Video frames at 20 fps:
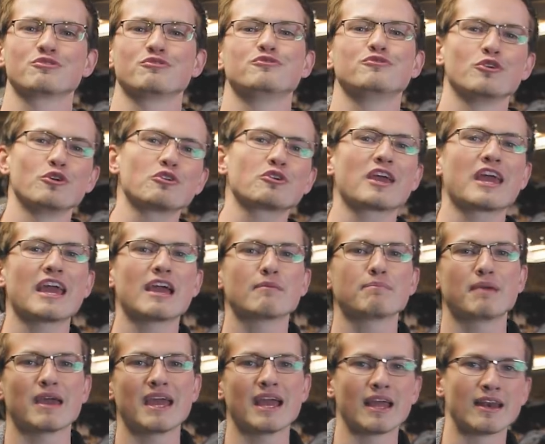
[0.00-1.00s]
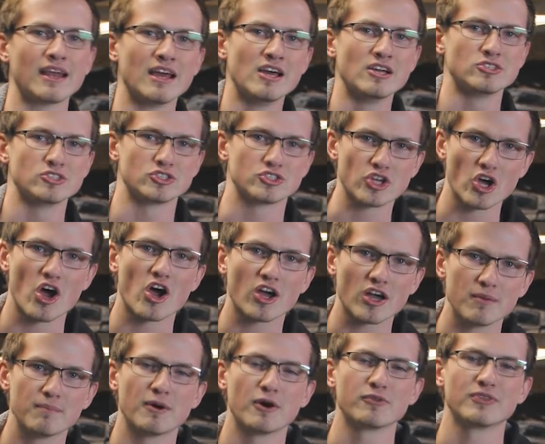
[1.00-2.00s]
a full campaign to
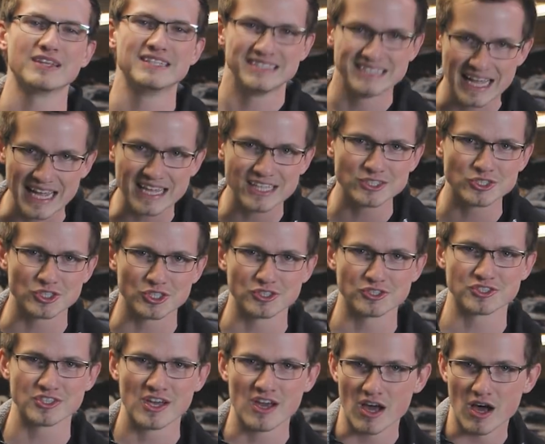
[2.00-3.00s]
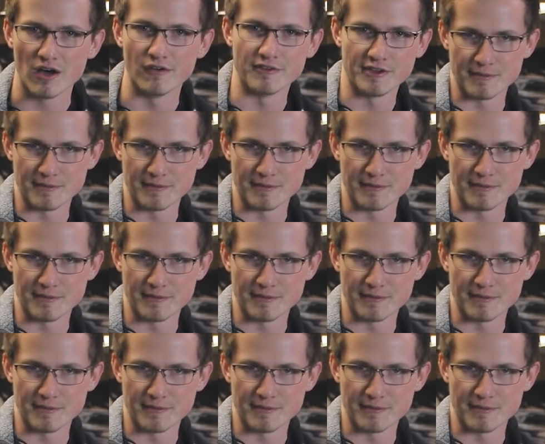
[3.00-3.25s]
talk about the dangers of